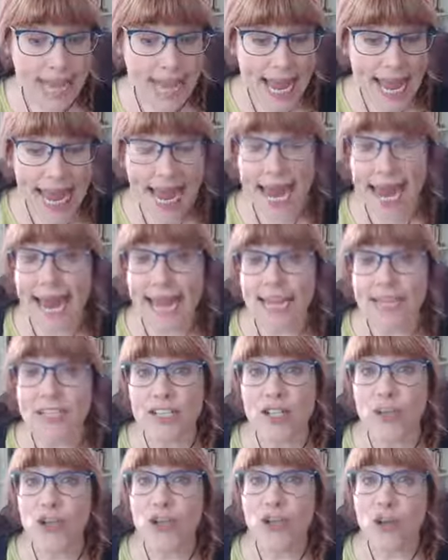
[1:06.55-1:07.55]
and
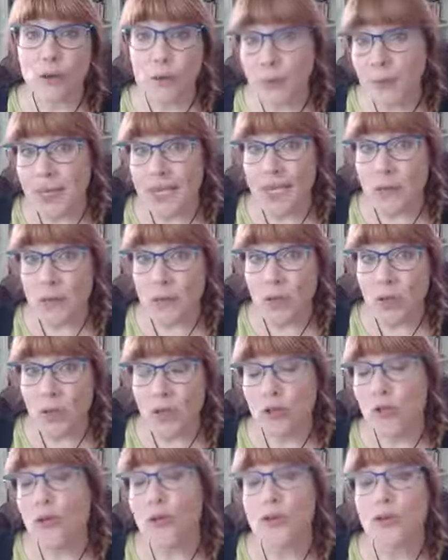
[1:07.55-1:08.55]
new people
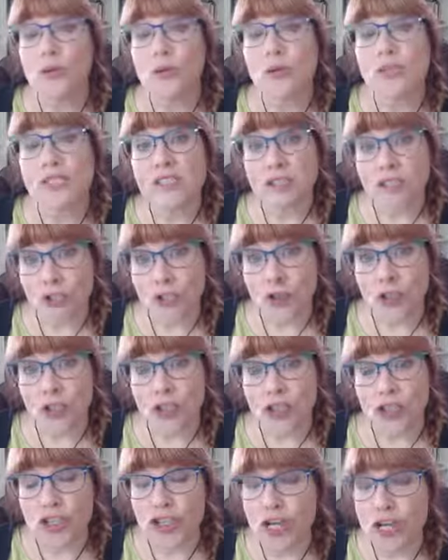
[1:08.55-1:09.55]
who do a
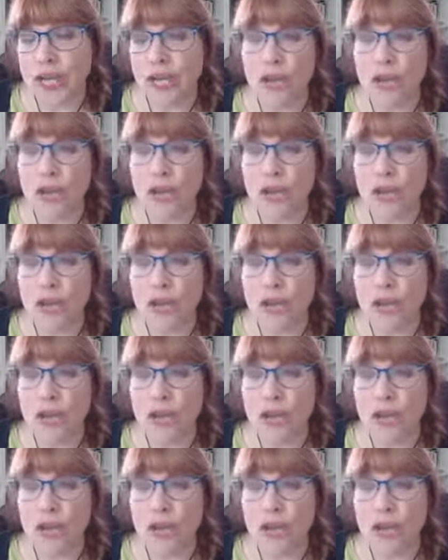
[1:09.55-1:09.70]
search,